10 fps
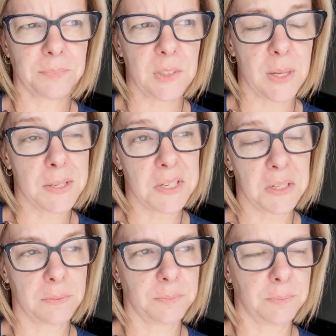So it's
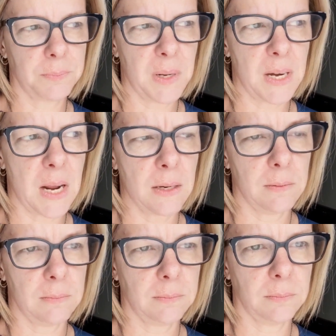like midnight,
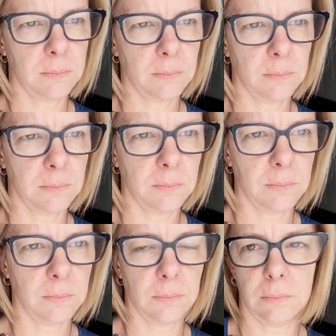
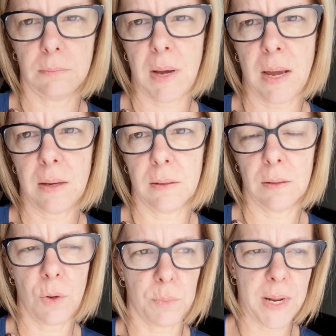my
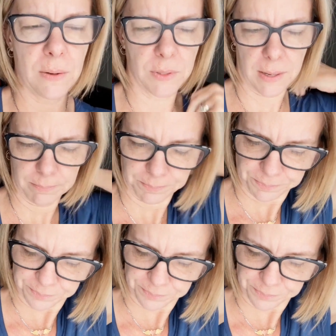hometown time.